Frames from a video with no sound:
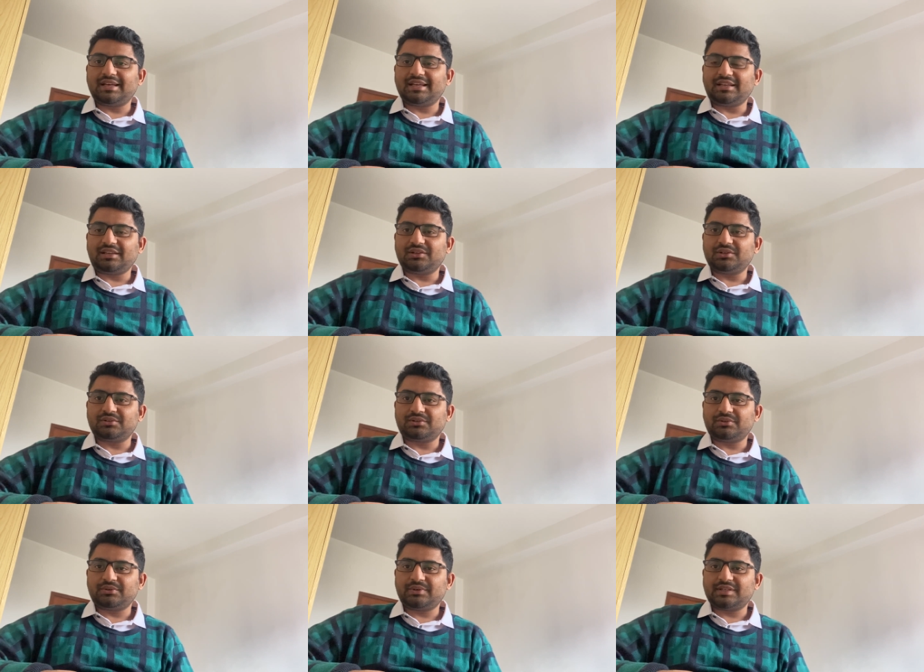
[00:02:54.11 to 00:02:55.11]
in your
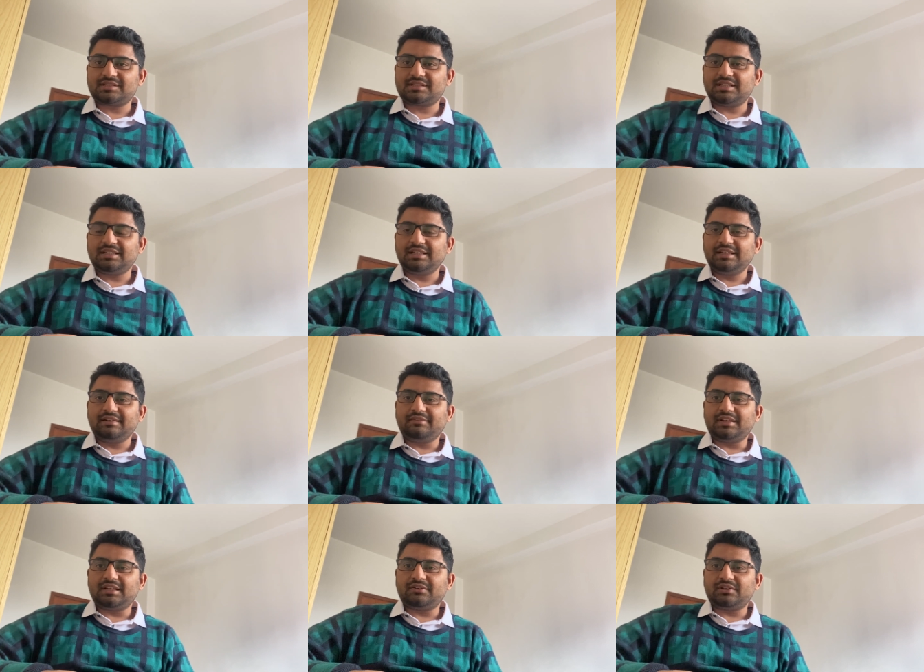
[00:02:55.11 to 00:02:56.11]
university
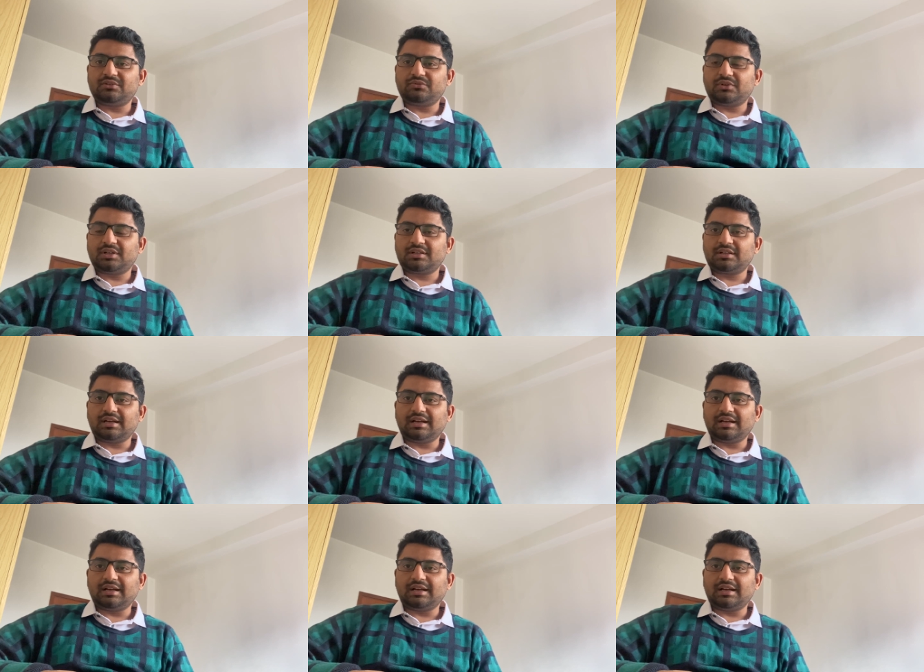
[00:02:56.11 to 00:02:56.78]
whenever you want.